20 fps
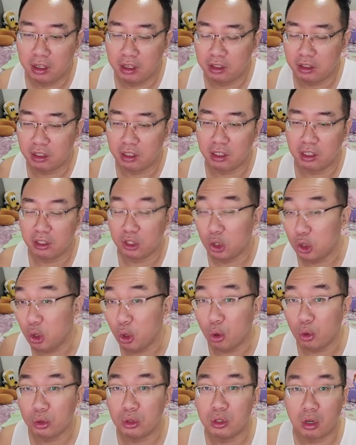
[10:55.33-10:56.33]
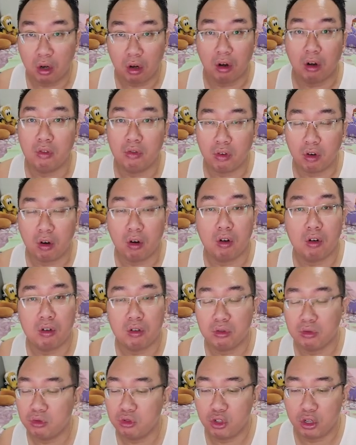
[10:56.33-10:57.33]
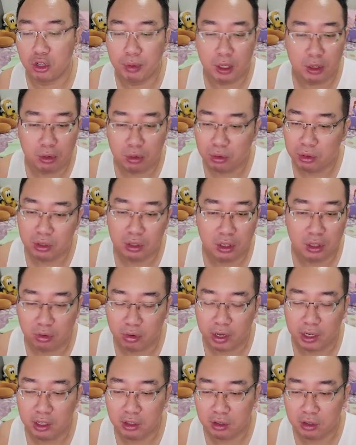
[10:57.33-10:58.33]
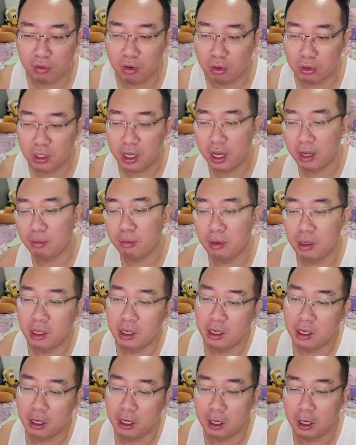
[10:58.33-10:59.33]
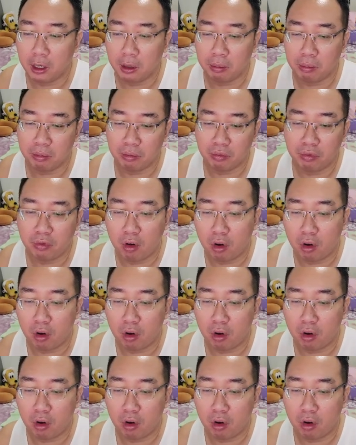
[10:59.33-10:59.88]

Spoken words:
the GOAT of all GPUs, the greatest of all time, for